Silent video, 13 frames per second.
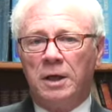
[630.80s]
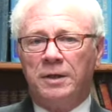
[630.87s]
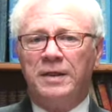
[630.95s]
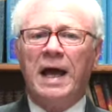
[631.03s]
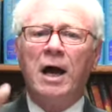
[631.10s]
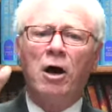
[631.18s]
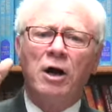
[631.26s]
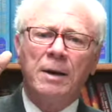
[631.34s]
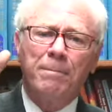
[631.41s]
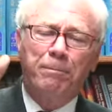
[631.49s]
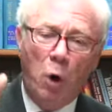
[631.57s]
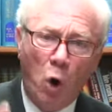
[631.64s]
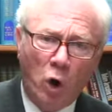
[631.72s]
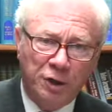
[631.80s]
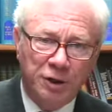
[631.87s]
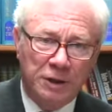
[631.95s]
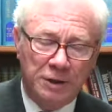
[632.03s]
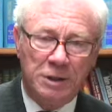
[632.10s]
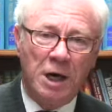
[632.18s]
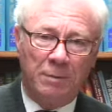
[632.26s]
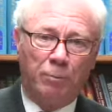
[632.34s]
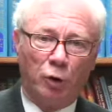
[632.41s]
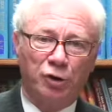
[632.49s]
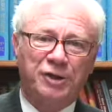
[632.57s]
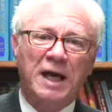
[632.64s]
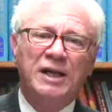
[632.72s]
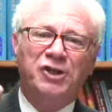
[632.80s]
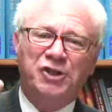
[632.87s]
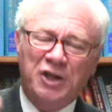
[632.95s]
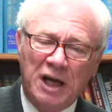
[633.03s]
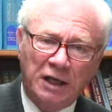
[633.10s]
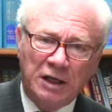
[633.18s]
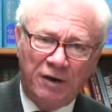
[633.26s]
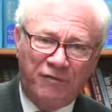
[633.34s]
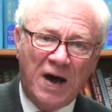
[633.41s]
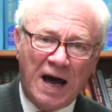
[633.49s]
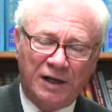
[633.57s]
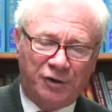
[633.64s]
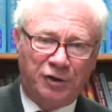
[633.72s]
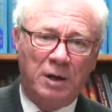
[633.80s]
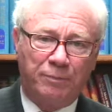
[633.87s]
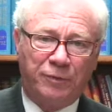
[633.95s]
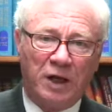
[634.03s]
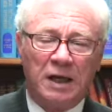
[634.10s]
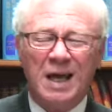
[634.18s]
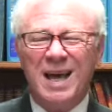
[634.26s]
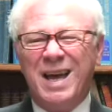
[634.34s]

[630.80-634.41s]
They are important numbers, they signify something.